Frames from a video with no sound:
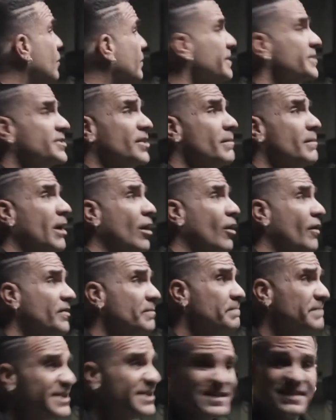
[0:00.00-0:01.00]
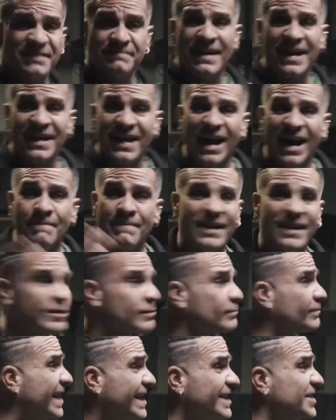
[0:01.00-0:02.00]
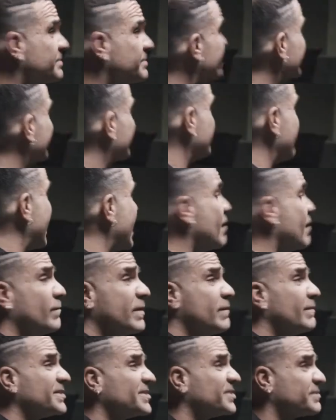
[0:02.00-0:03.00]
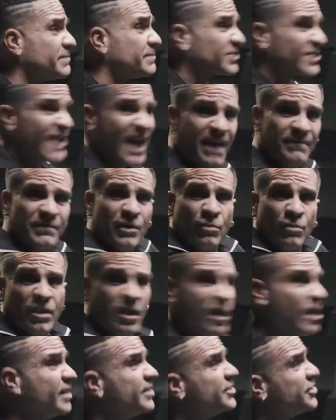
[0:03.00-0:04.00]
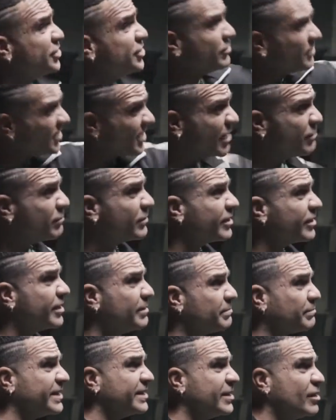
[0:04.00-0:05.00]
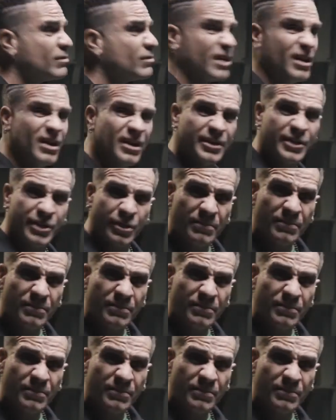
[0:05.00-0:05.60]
What you talking about all the business, man? I made arrangements, man. We wasn't supposed to have no guns. You said we weren't gonna bring no gun.